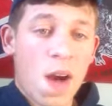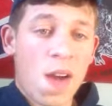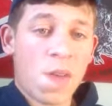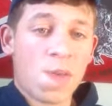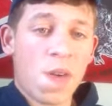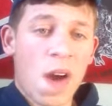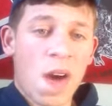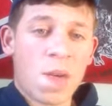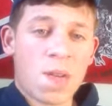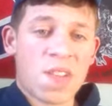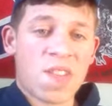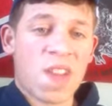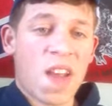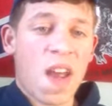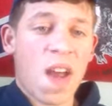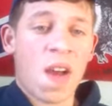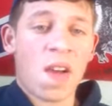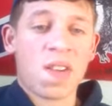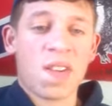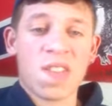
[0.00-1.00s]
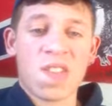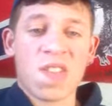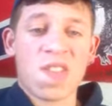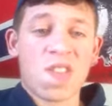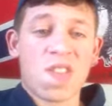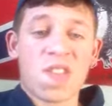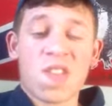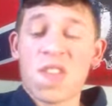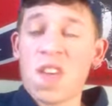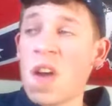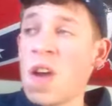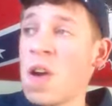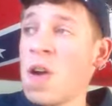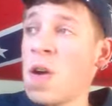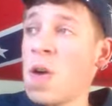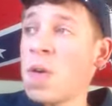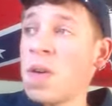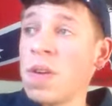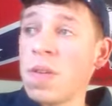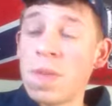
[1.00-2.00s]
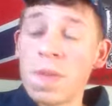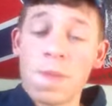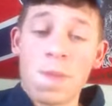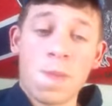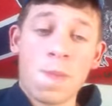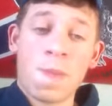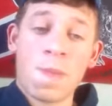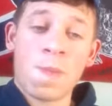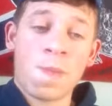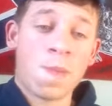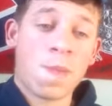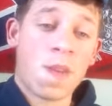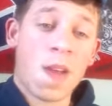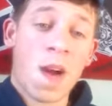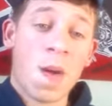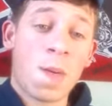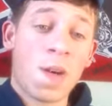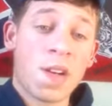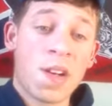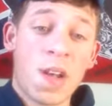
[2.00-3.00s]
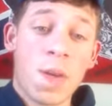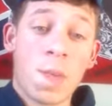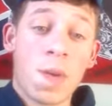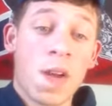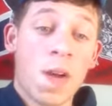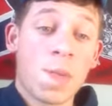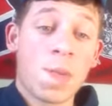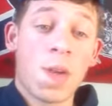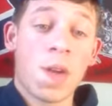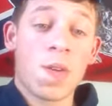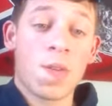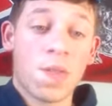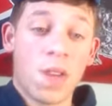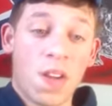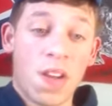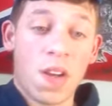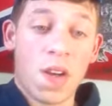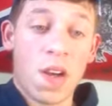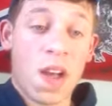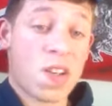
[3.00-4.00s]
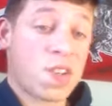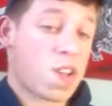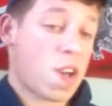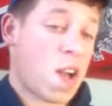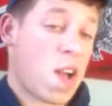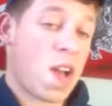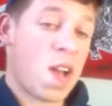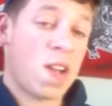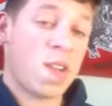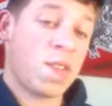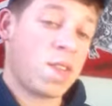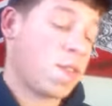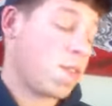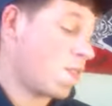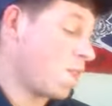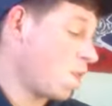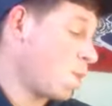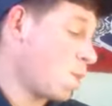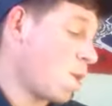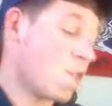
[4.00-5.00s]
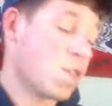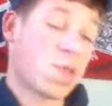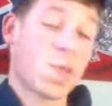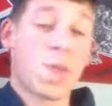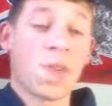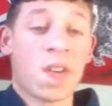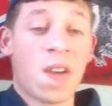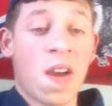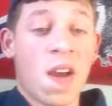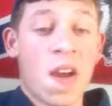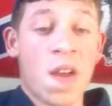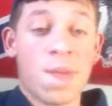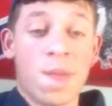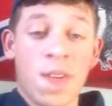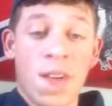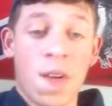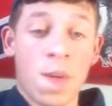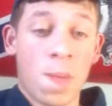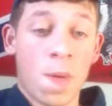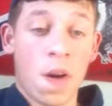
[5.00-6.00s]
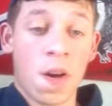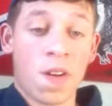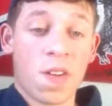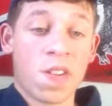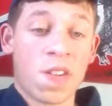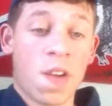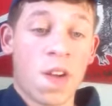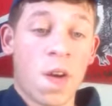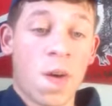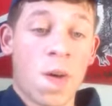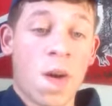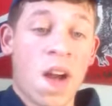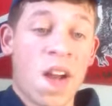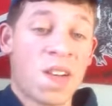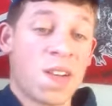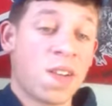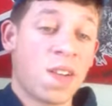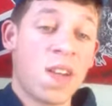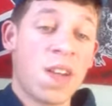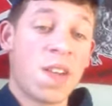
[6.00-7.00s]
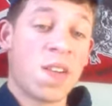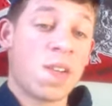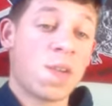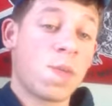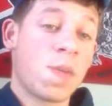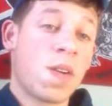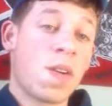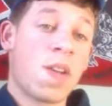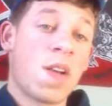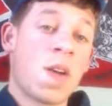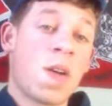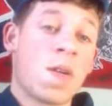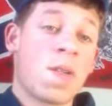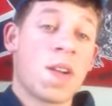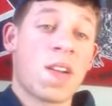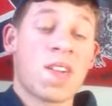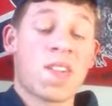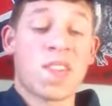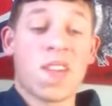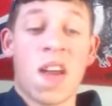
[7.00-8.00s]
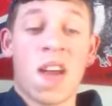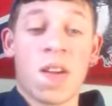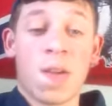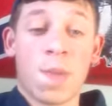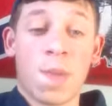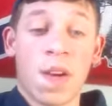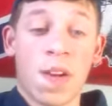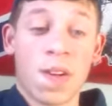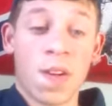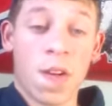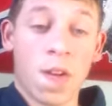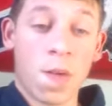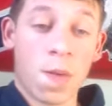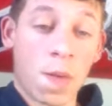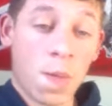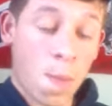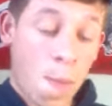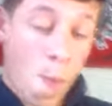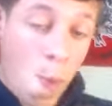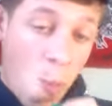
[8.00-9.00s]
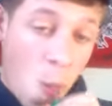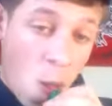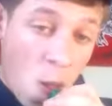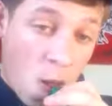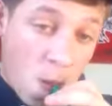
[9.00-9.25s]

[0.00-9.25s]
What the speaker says: Wi-Fi was down because of the snow and I wasn't able to upload a video. I tried multiple times, it didn't work, so I deleted the video and I decided to make another one.